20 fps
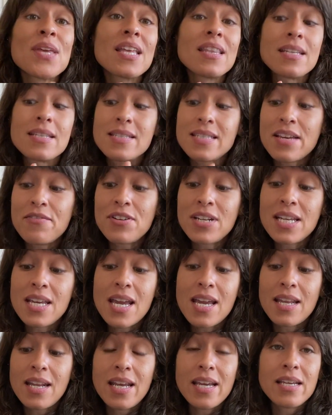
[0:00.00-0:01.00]
The
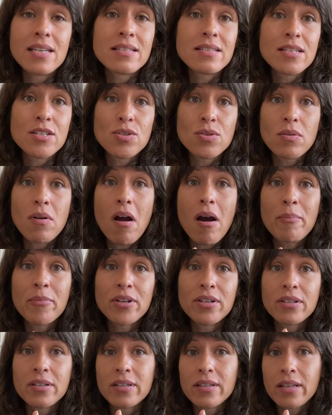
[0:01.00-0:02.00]
78A is a
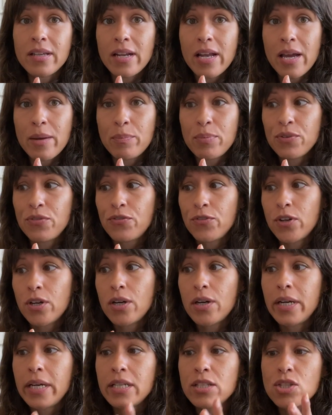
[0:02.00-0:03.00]
durometer that I
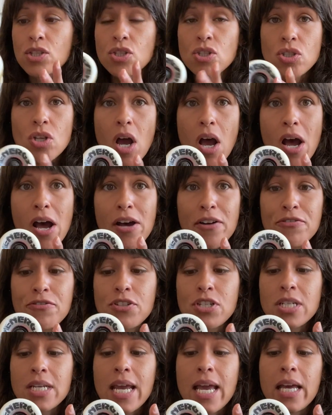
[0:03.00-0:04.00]
prefer. It's
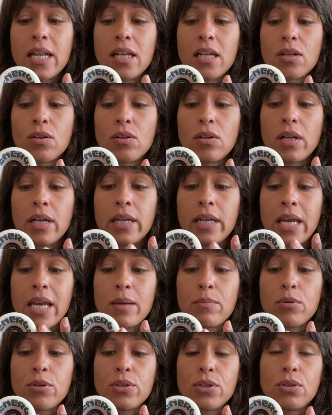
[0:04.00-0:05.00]
soft and it'll
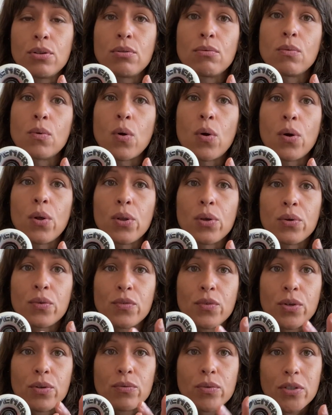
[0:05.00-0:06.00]
enable you to roll
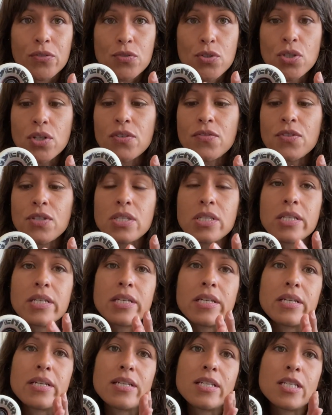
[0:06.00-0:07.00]
over rough
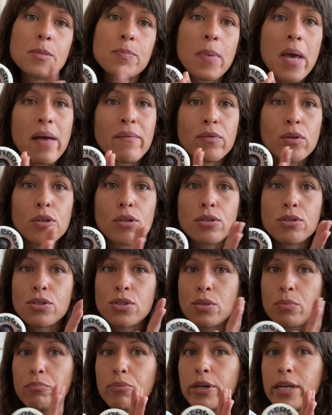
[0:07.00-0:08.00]
surfaces, pebbles,
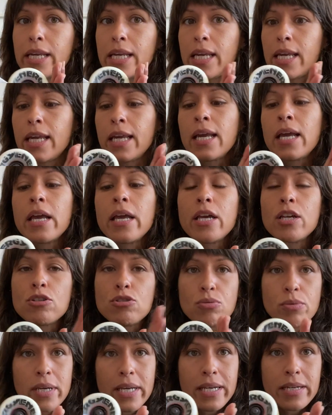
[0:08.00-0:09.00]
debris,
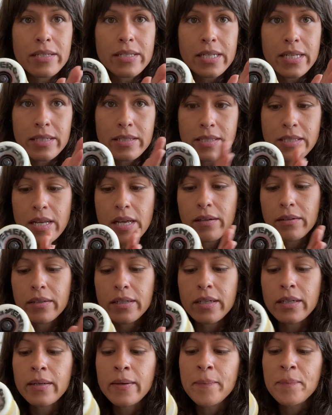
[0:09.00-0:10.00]
twigs,
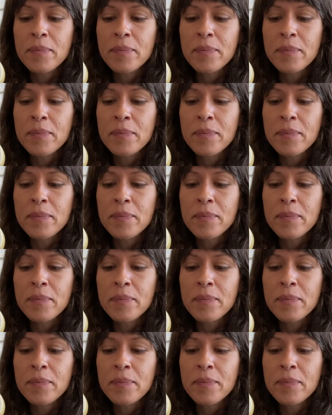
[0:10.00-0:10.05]
etc.